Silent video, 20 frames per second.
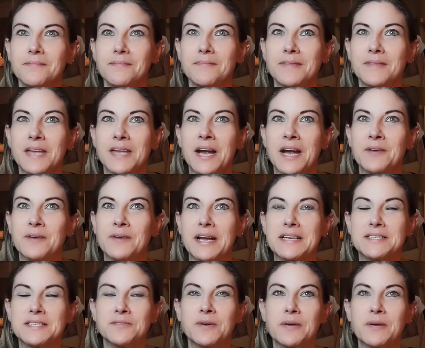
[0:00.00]
Okay,
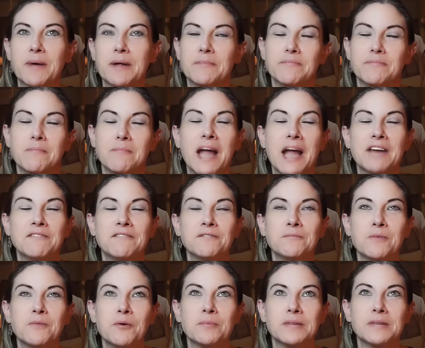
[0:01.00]
so anyway, mindful
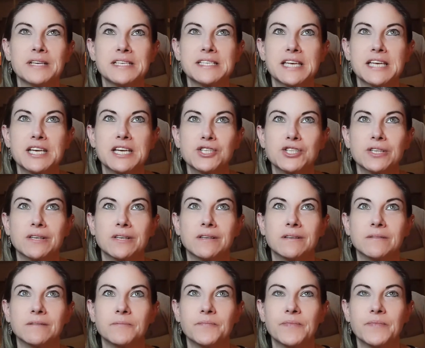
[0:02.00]
mobilization
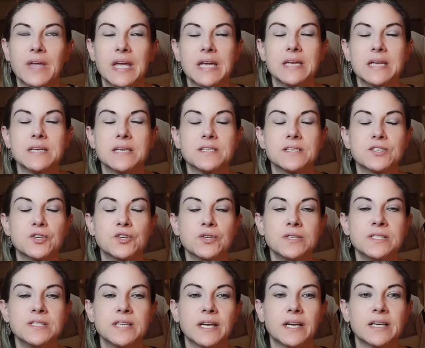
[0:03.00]
is good
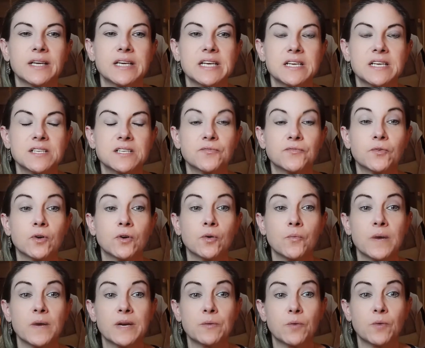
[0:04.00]
techniques for
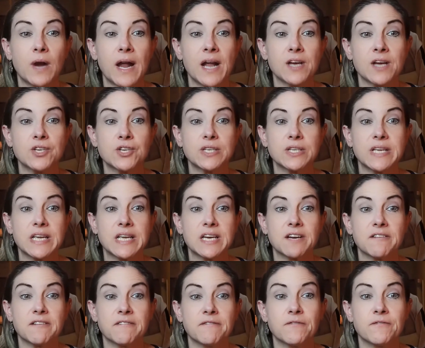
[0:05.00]
when we're actually in a
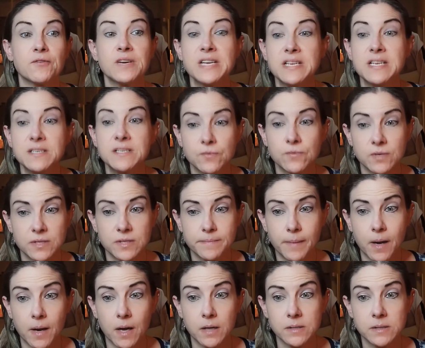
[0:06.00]
freeze
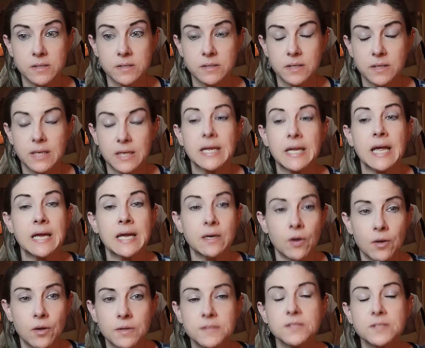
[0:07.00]
response. It can
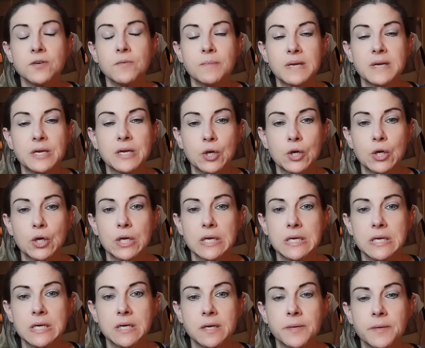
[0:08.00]
also be good
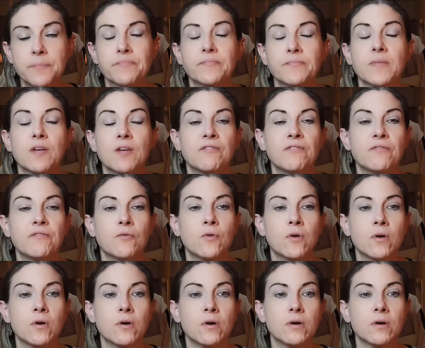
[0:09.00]

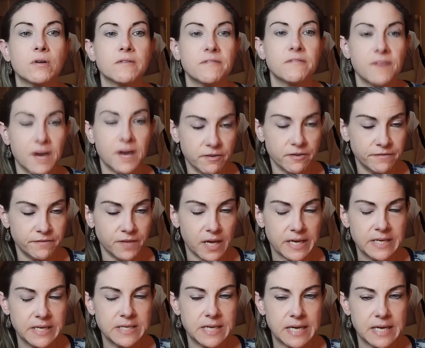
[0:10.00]
for fight or flight,
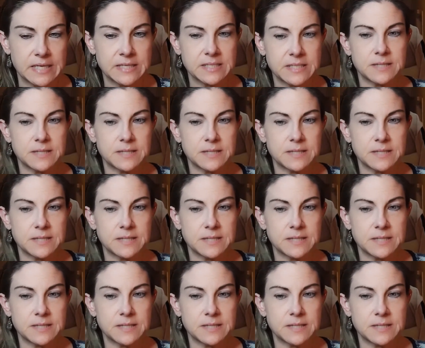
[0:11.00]
yes.